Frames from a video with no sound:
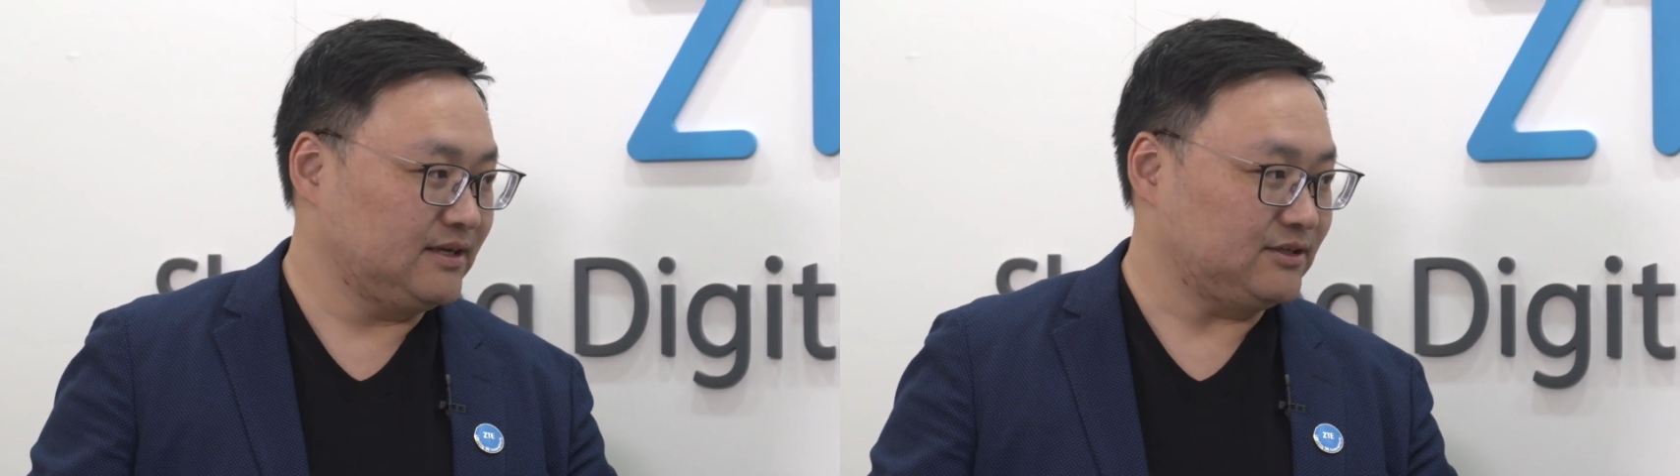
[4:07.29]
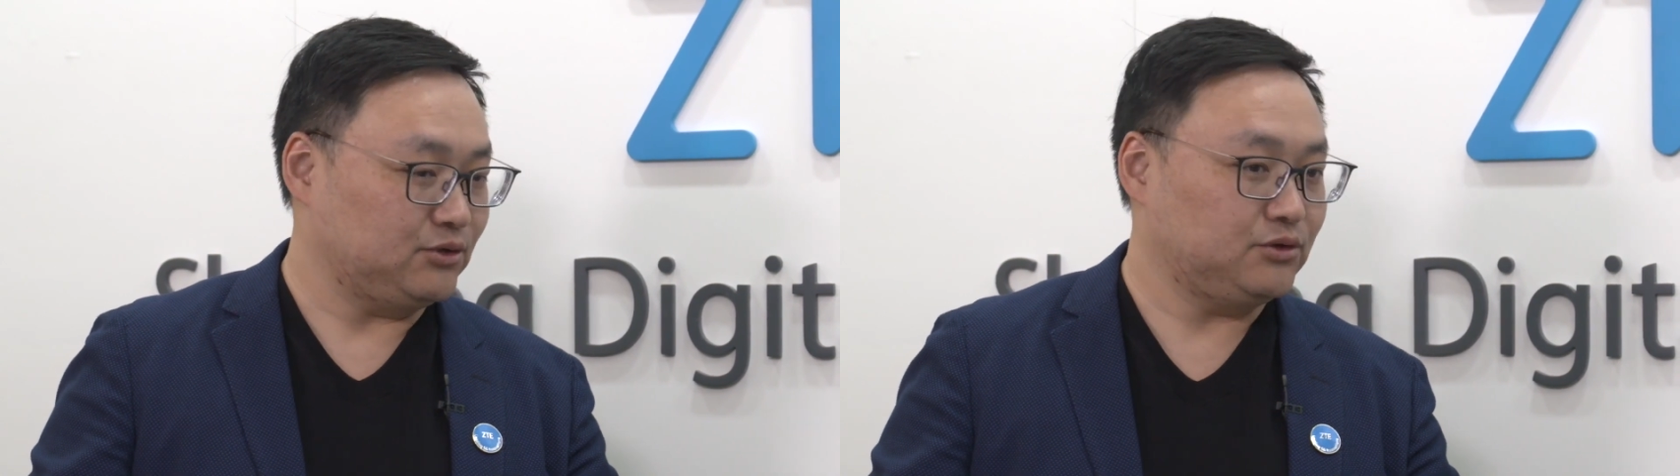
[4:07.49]

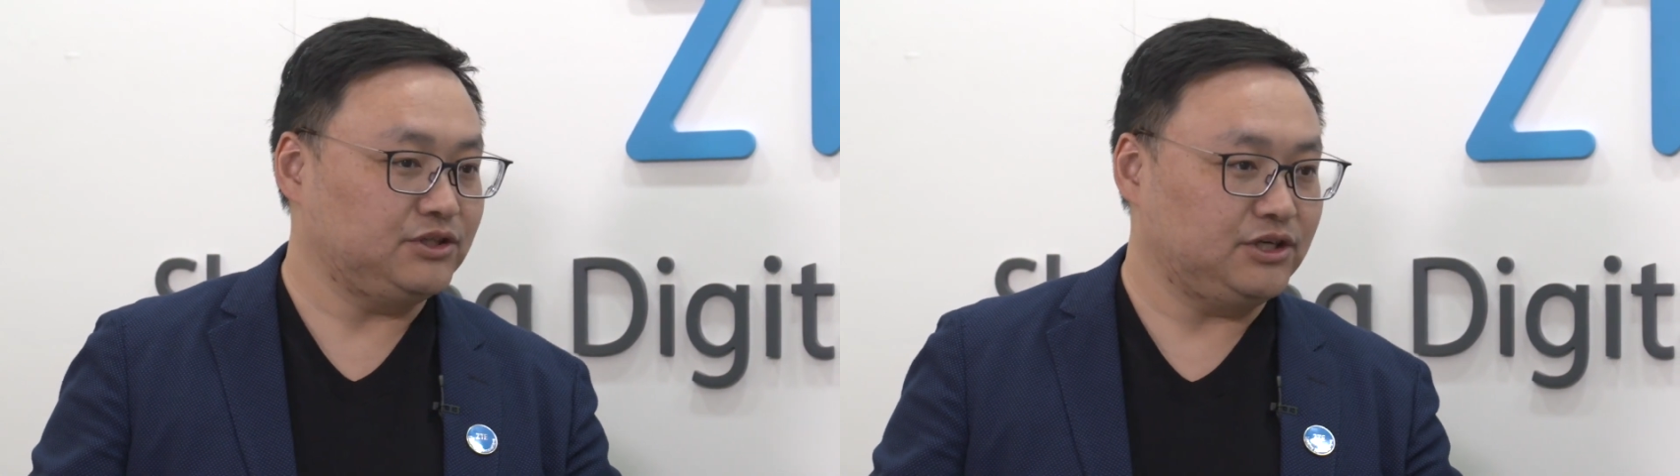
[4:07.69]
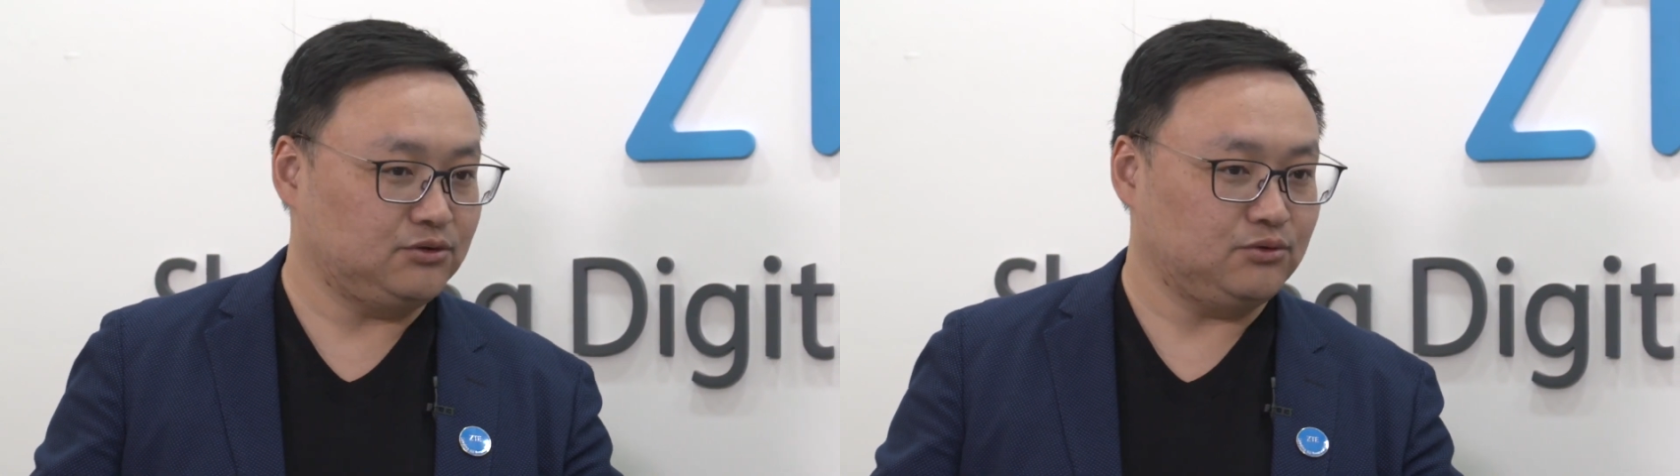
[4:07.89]
you
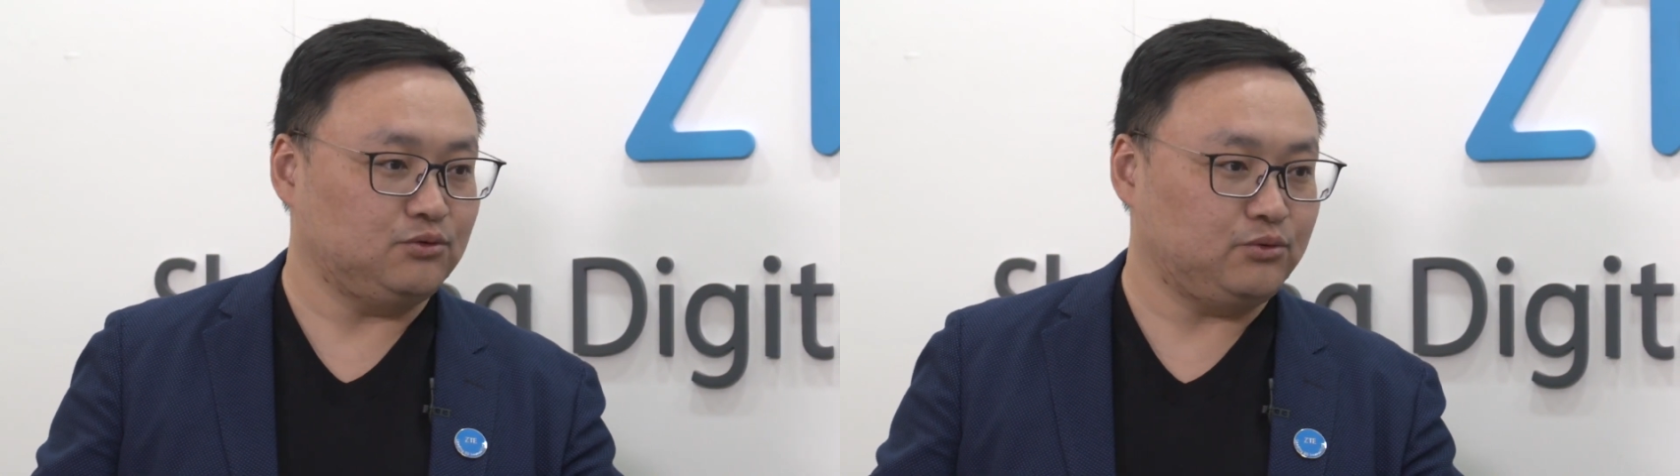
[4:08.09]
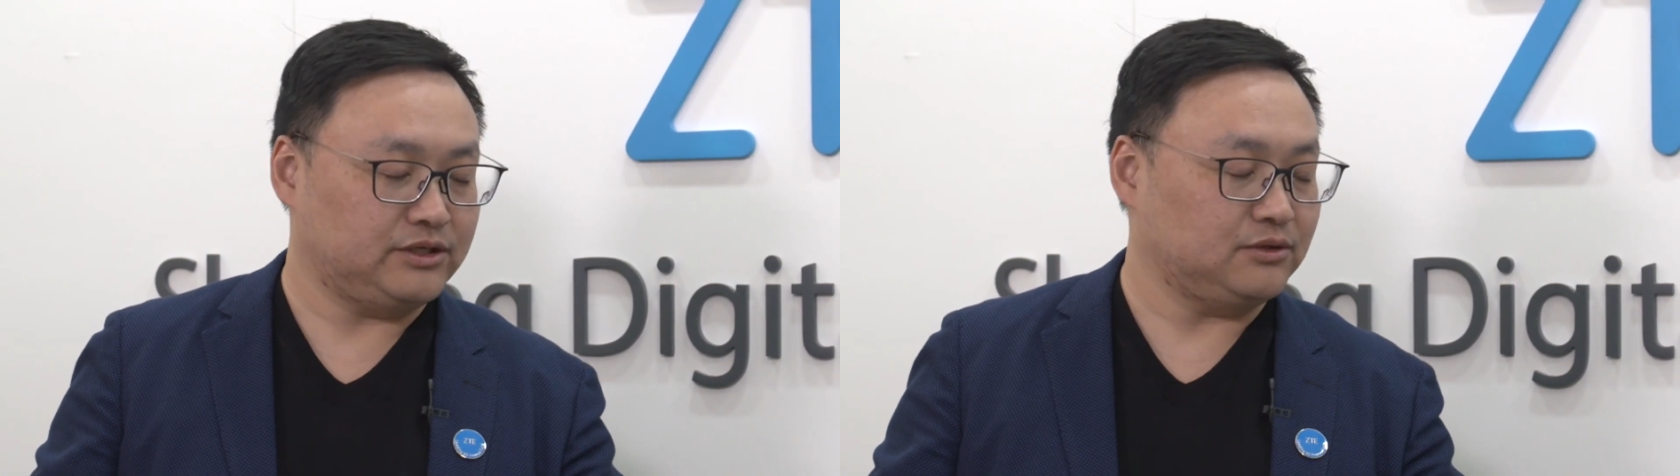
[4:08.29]
need to
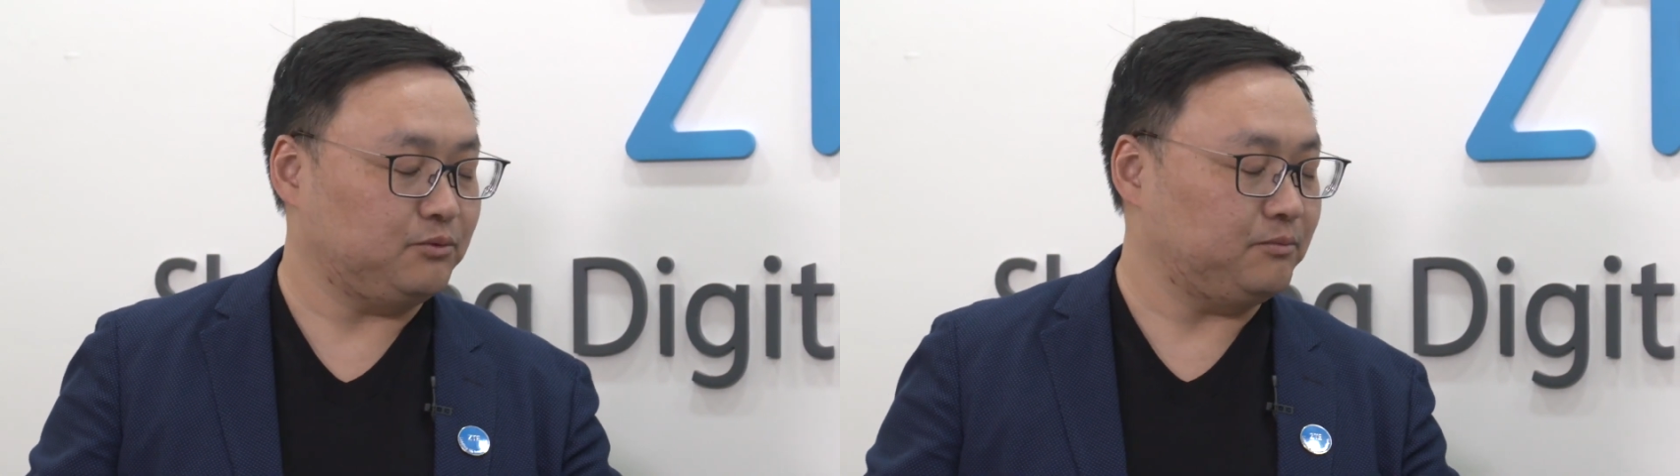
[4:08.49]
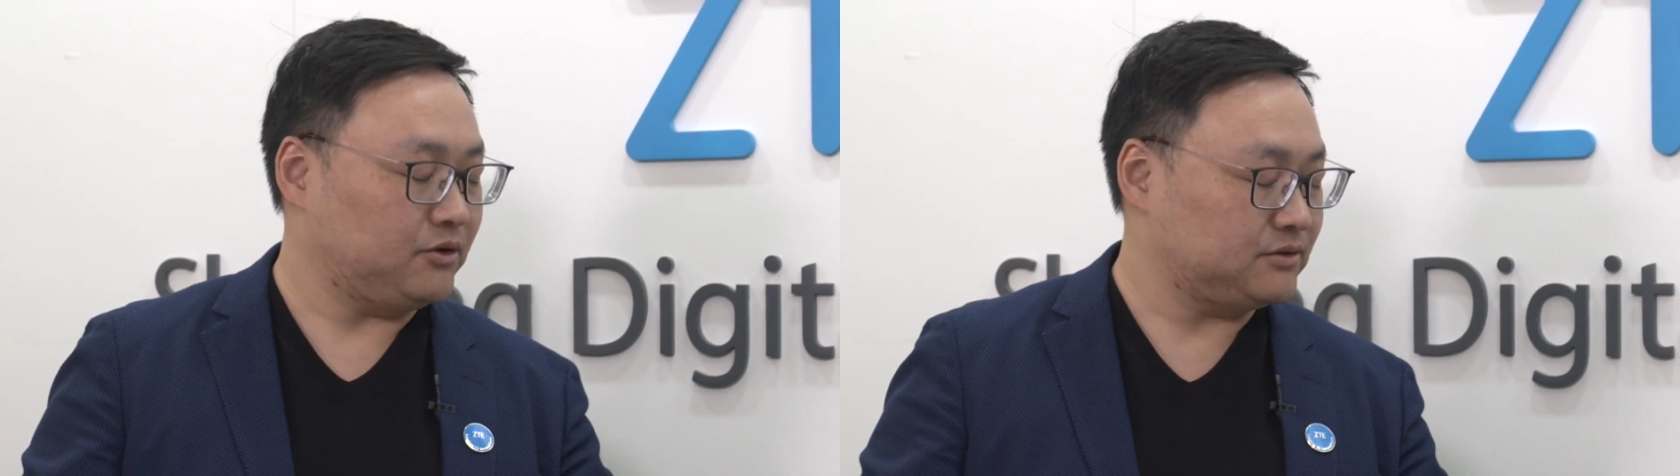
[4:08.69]
wait
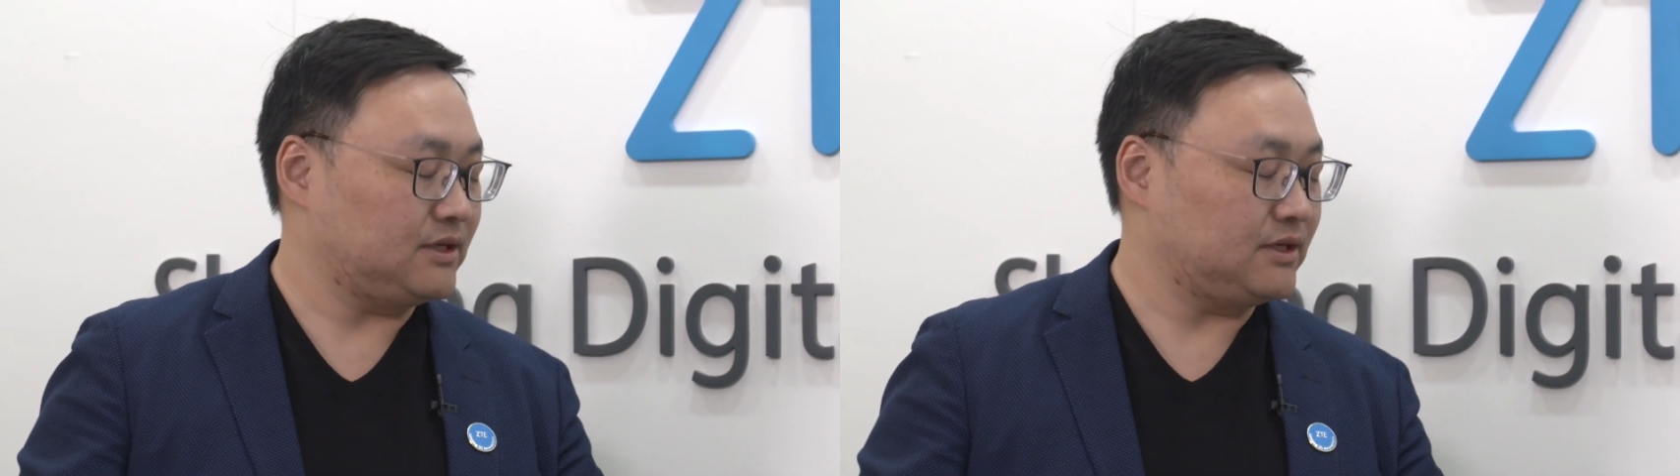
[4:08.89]
more